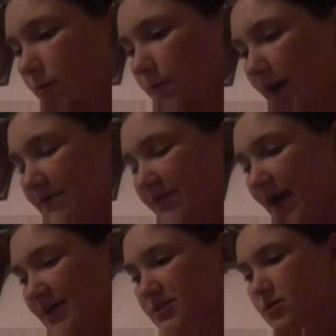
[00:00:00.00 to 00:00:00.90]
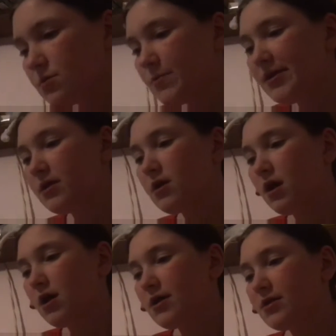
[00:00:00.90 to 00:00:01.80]
White flats we
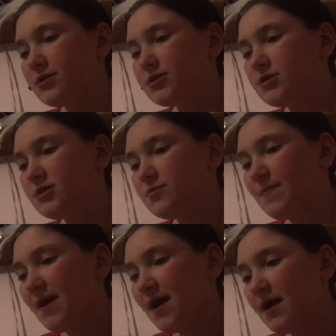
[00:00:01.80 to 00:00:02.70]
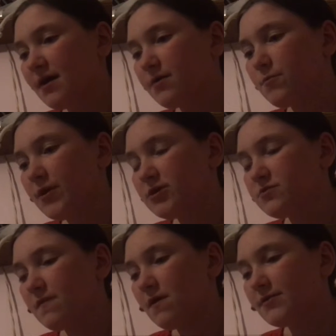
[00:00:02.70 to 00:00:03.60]
got. I just need to pack. White
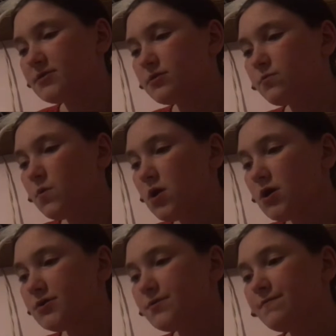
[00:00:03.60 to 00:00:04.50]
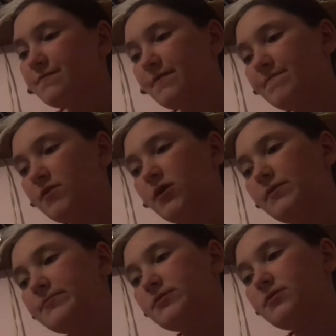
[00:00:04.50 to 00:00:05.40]
shrugs in the wash.
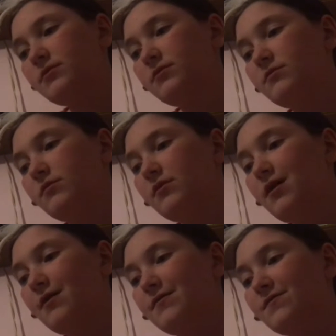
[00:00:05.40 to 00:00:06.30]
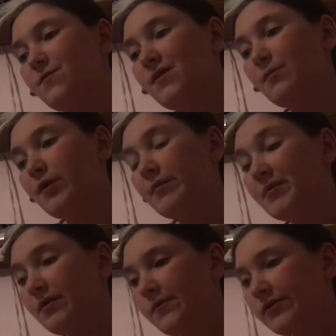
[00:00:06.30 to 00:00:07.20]
Flip-flops. I don't even want to bring,
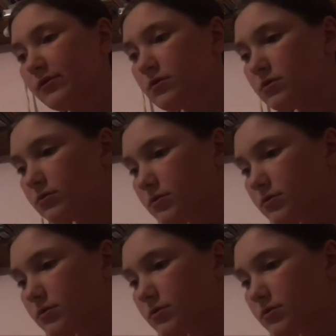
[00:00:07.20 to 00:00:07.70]
but I will.